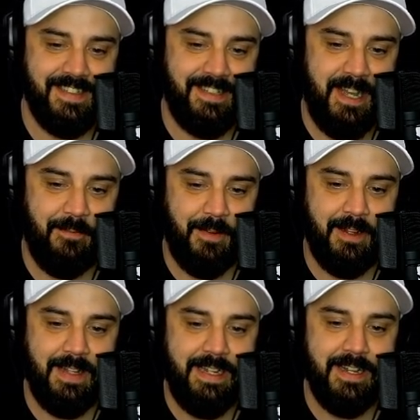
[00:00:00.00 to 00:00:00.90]

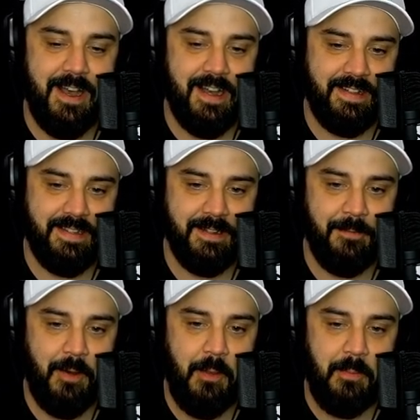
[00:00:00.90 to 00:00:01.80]
Definitely not.
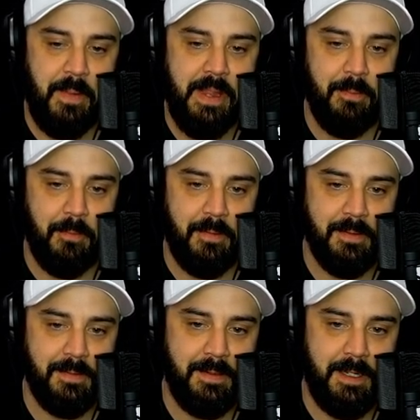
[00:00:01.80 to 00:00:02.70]
Of all the people,
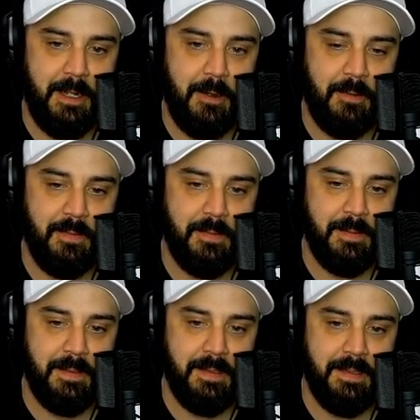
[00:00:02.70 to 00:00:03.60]
you know,
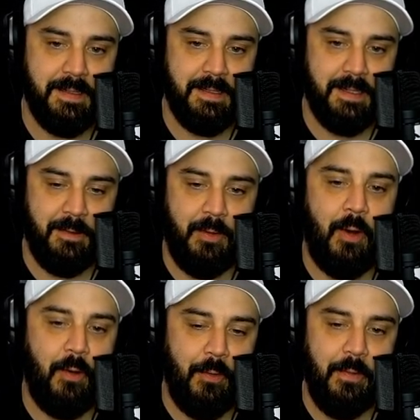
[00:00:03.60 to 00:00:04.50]
of
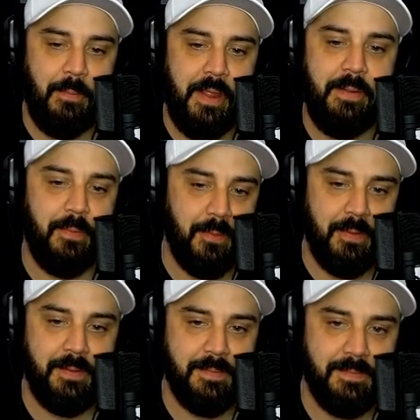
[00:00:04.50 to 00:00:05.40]
all the
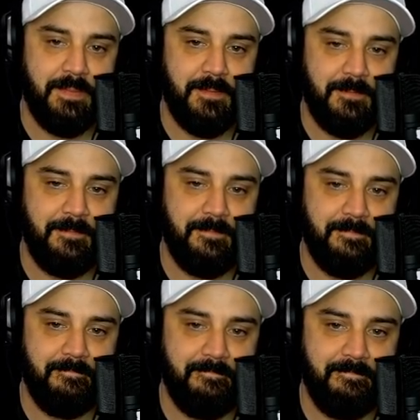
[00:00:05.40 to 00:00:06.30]
people.
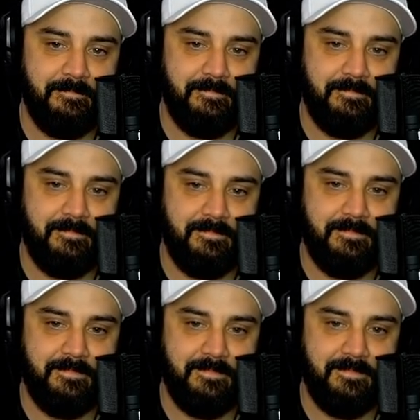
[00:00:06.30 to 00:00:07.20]
Literally one of the
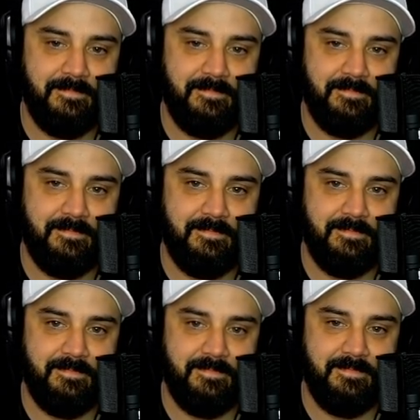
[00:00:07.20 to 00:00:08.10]
ones to get the most
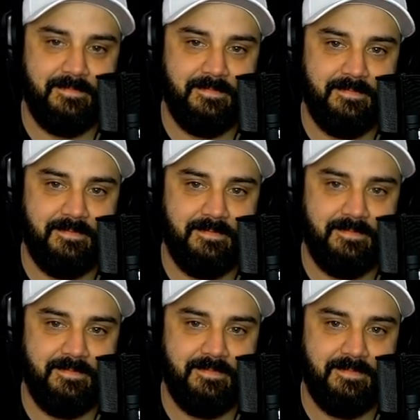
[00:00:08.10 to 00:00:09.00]
fucking views on this game.